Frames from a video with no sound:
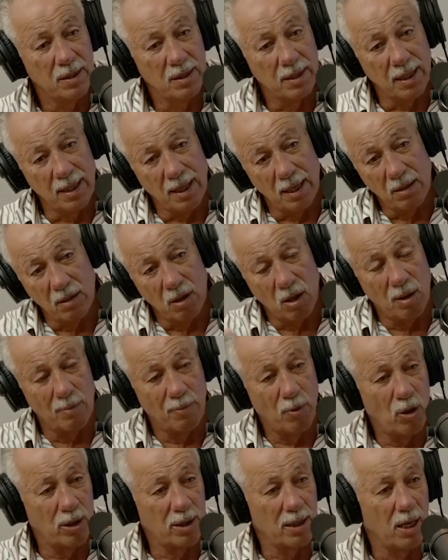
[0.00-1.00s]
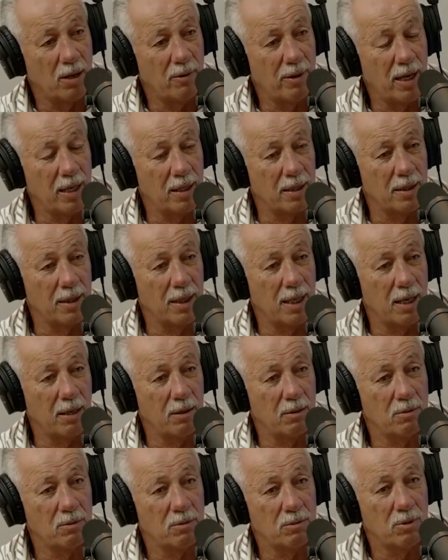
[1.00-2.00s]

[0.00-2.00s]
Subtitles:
you know, I might go out and go,